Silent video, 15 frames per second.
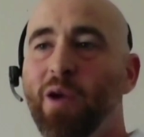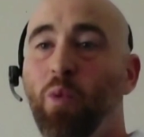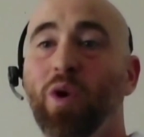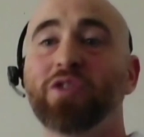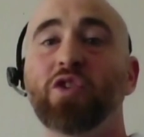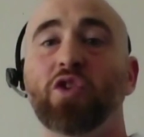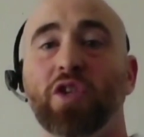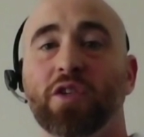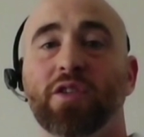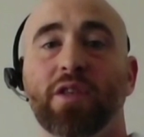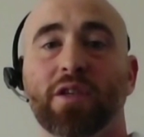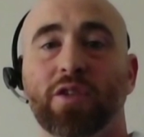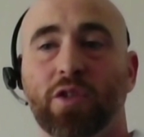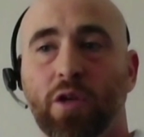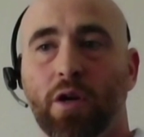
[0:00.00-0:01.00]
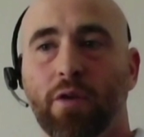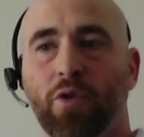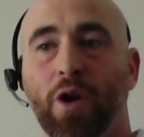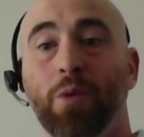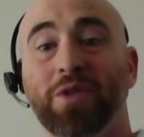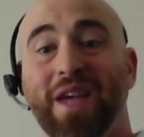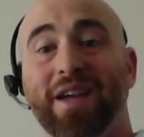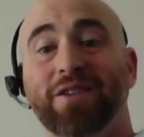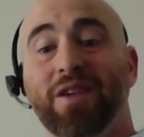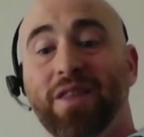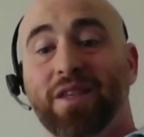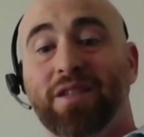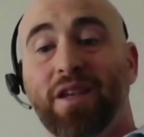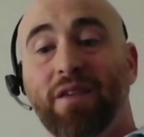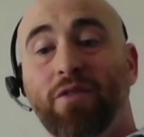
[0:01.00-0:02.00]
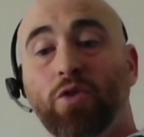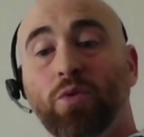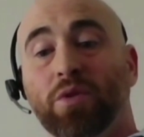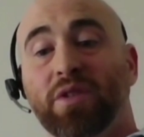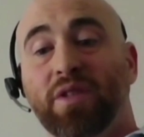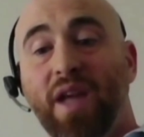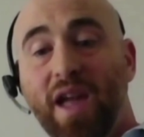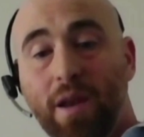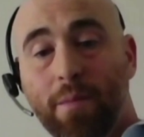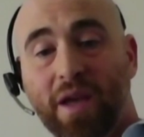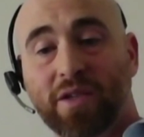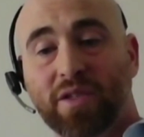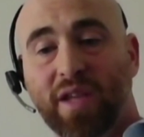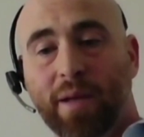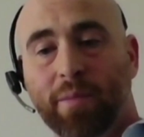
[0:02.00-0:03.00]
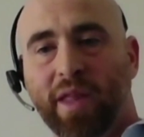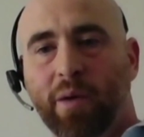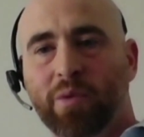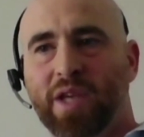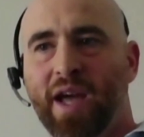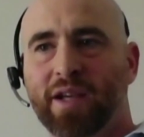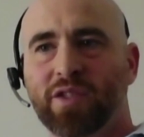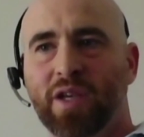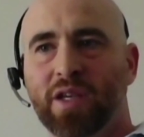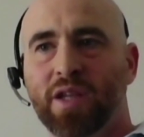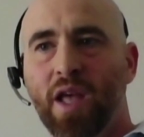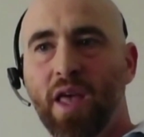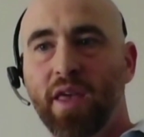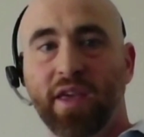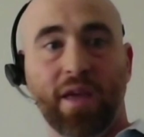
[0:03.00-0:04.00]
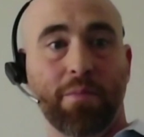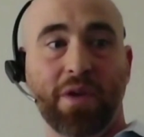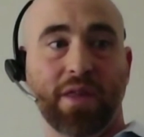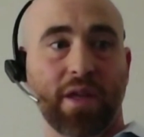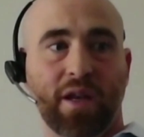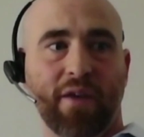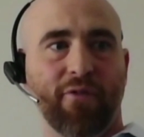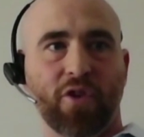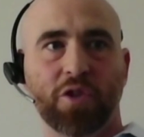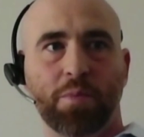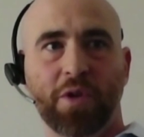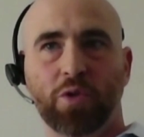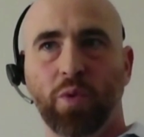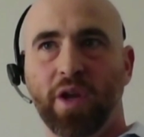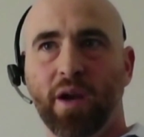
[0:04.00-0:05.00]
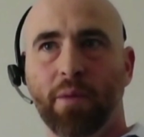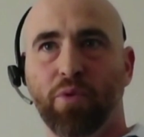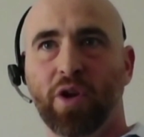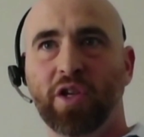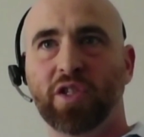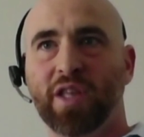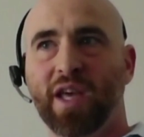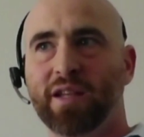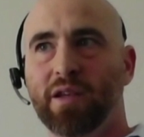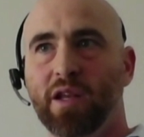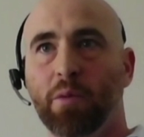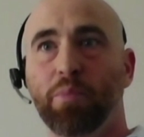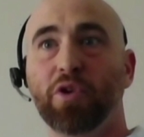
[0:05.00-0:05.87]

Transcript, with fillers: it wasn't just this server, it was actually this individual database table that was accessed can be the difference between a breach that,